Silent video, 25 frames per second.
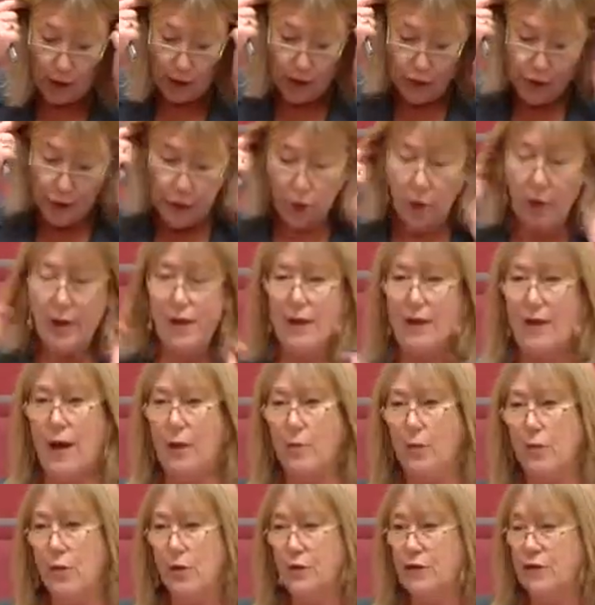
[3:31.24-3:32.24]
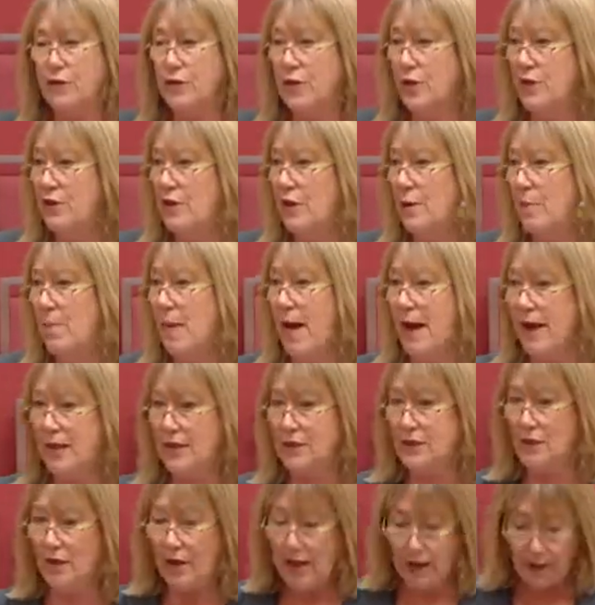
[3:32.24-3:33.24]
surely they wouldn't have turned their
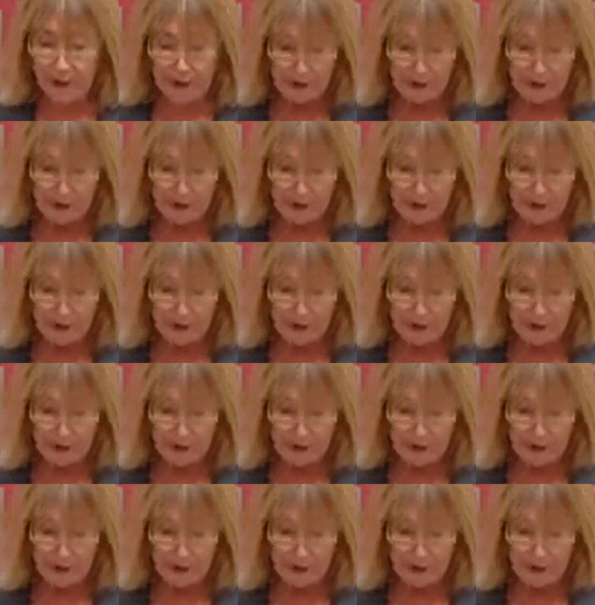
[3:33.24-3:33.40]
backs on our